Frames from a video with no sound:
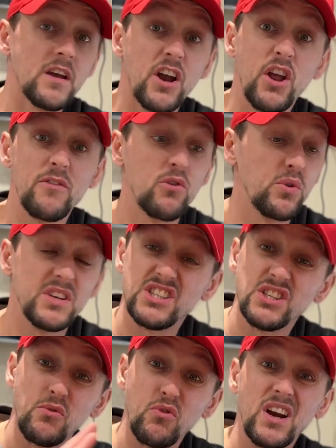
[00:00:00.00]
And overall, this is a
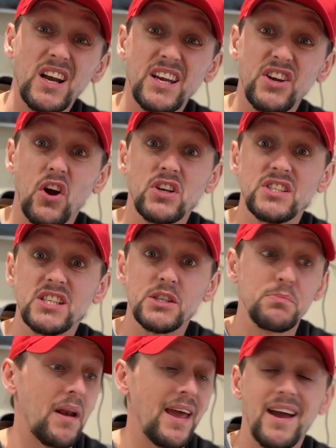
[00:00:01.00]
really nice
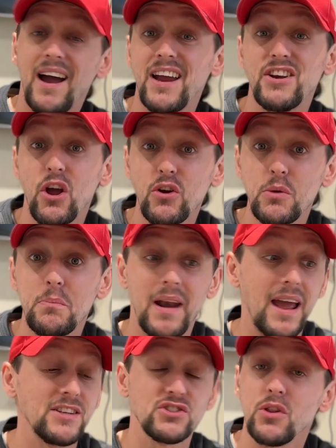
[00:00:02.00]
display. I had no
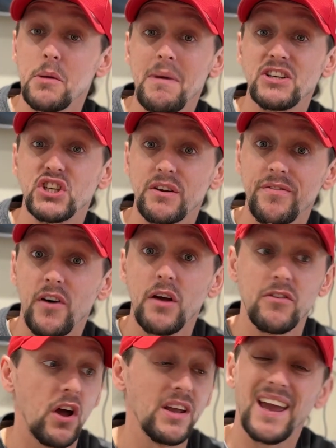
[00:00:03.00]
complaints on the Magic 5
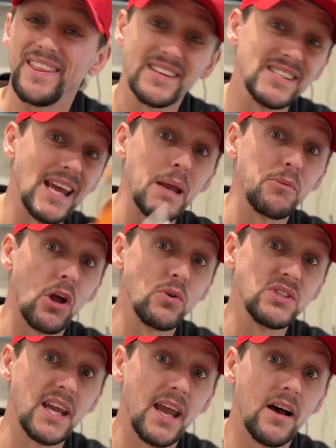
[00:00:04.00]
Lite, and the same goes here.